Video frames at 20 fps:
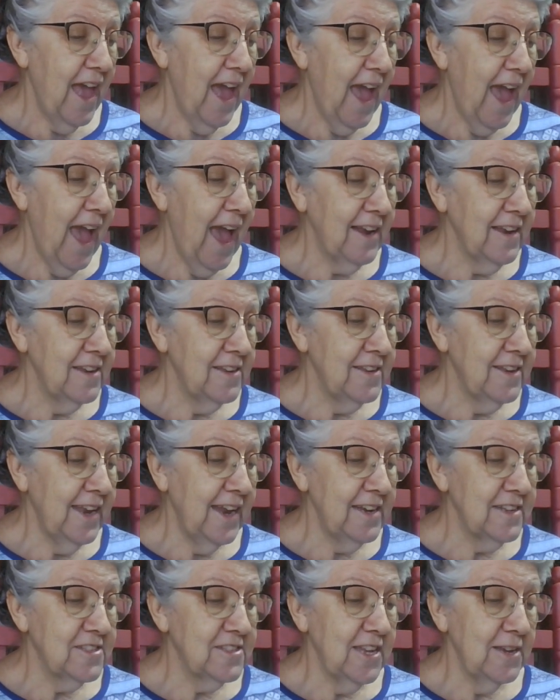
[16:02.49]
Alan
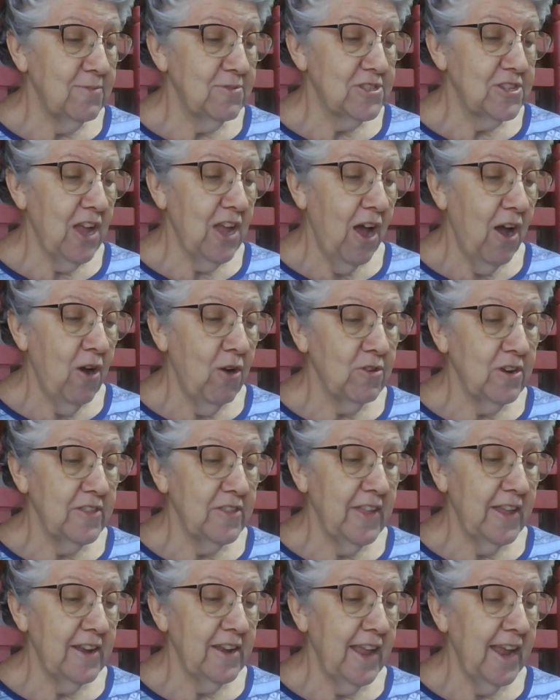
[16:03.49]
did as he was told and
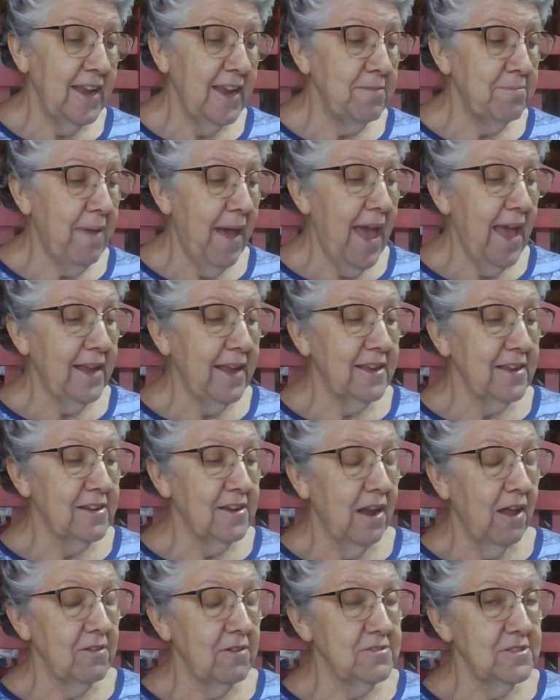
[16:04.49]
then leaned back and
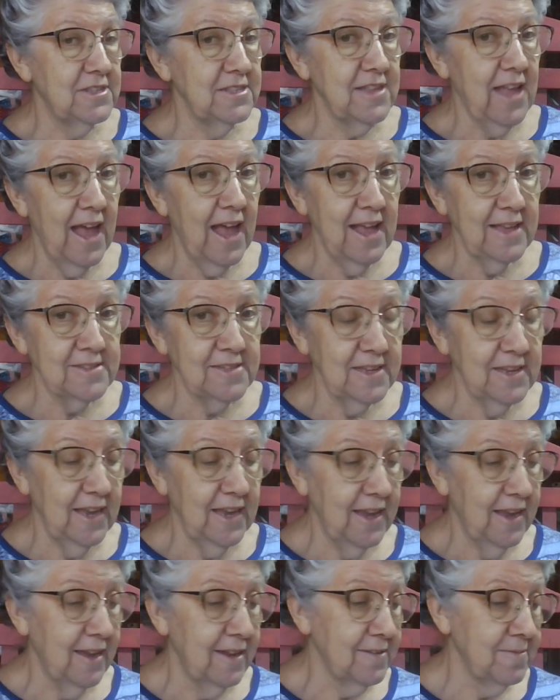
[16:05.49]
closed his eyes
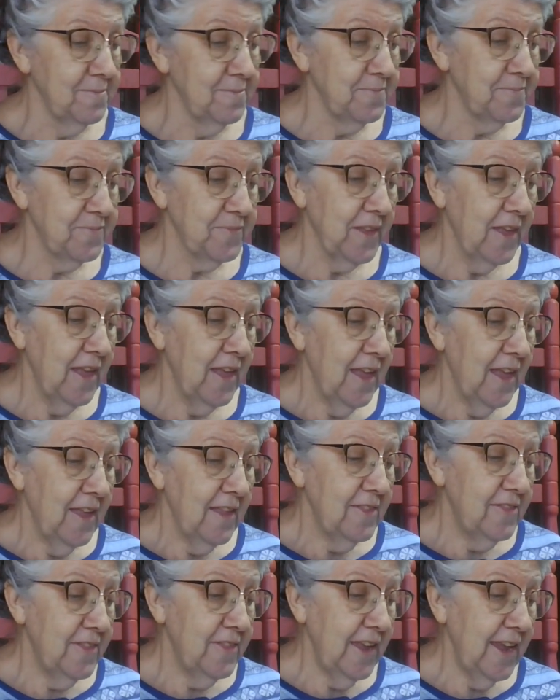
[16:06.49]
again.
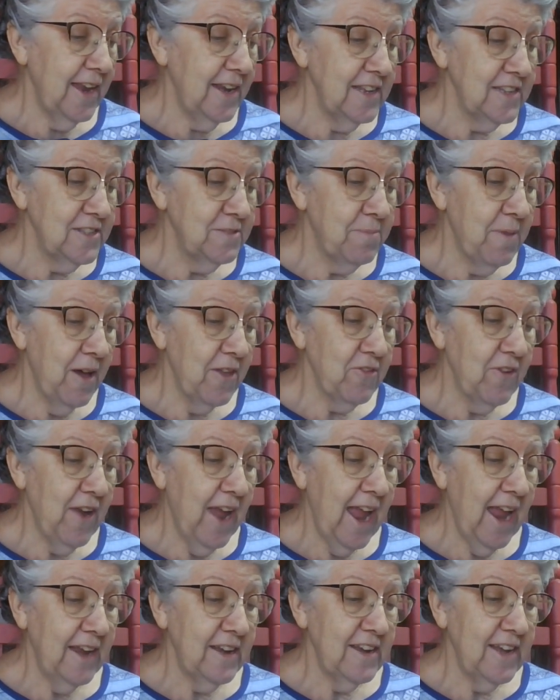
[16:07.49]
Then his mother
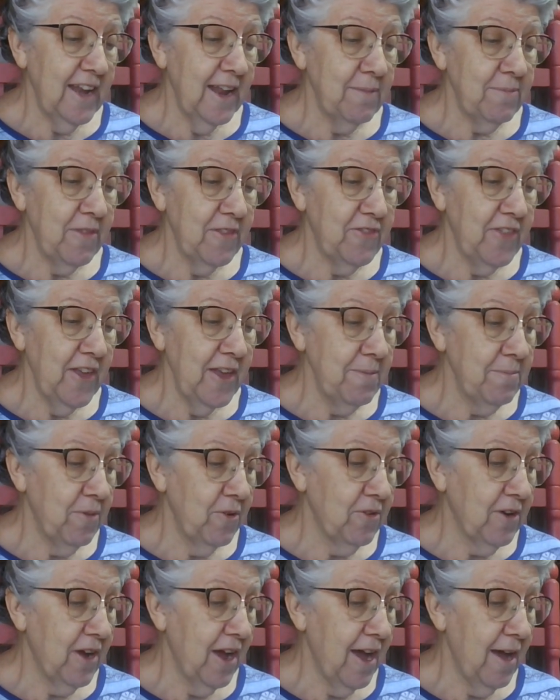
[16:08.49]
handed him the thimble
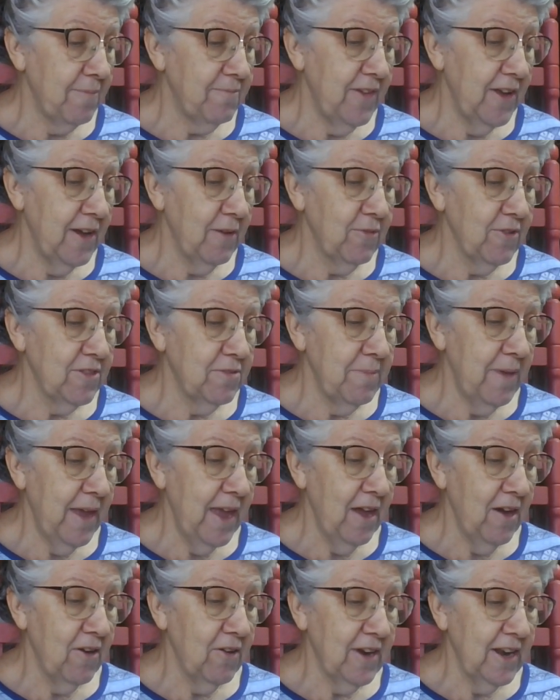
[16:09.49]
cup filled with
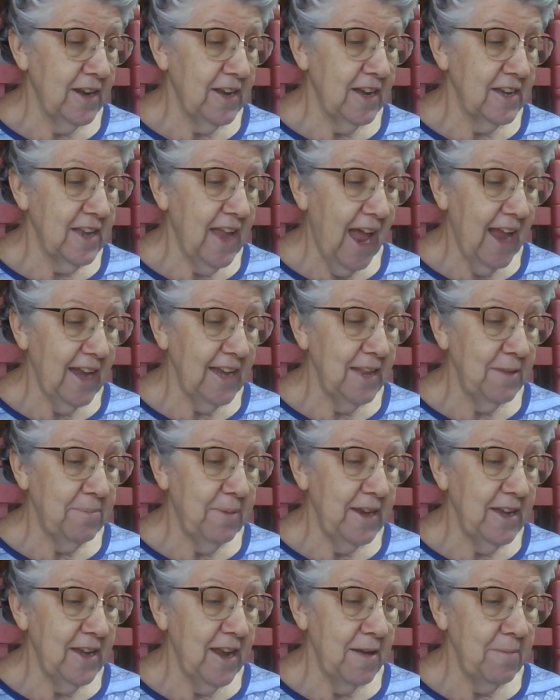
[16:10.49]
milk and a tiny
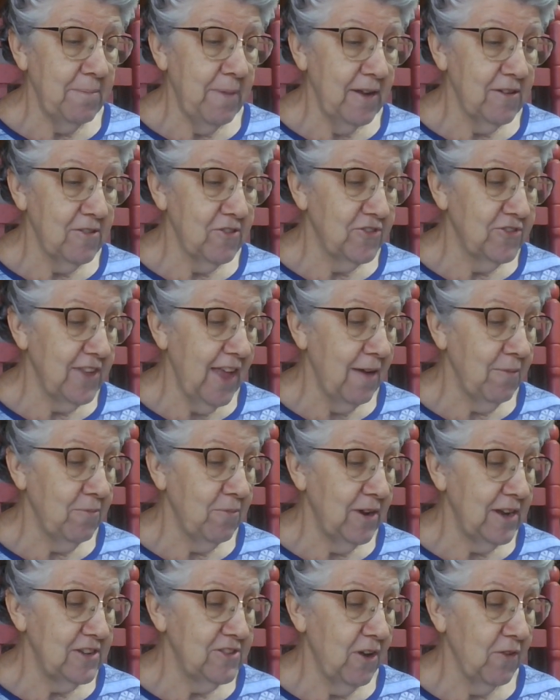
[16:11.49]
peanut butter
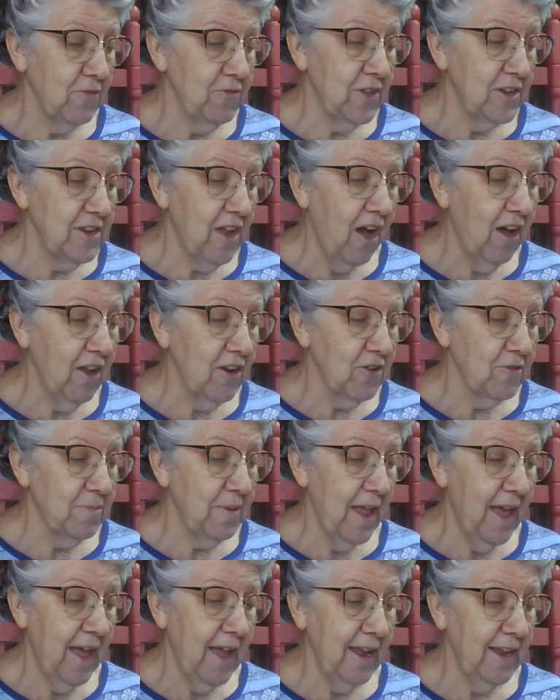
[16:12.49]
sandwich on the dollar
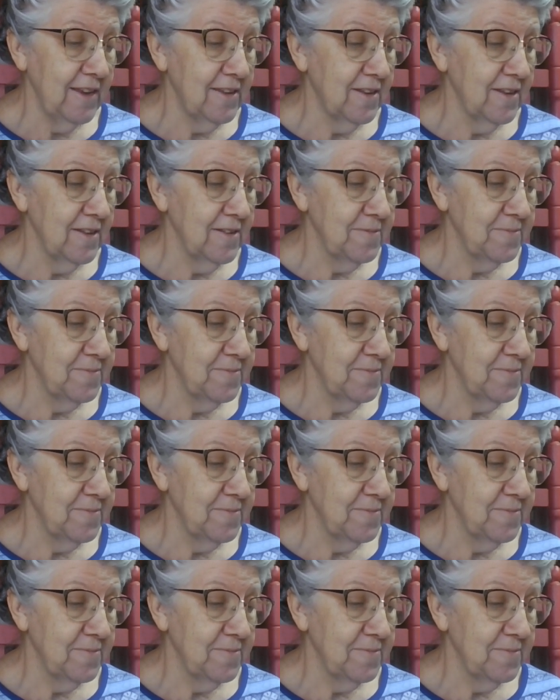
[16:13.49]
plate.